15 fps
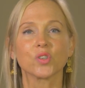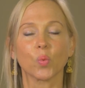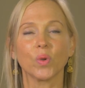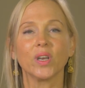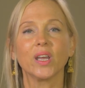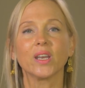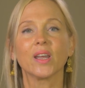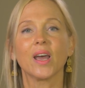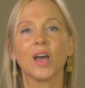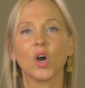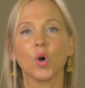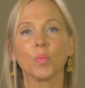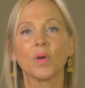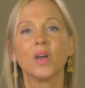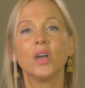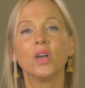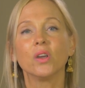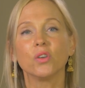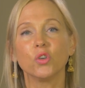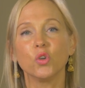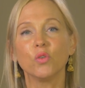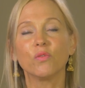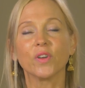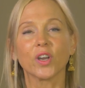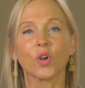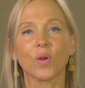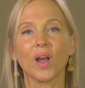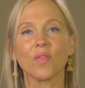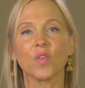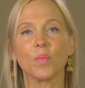So we need to help you
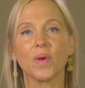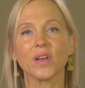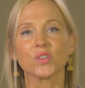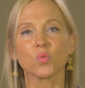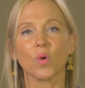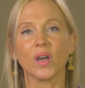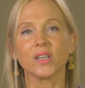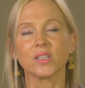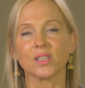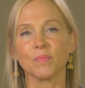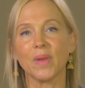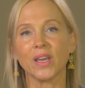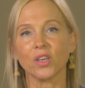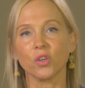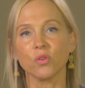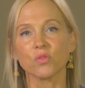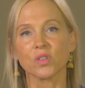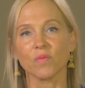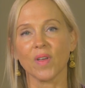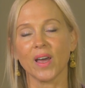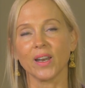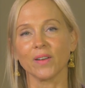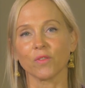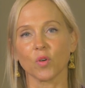figure out the best way to make use of that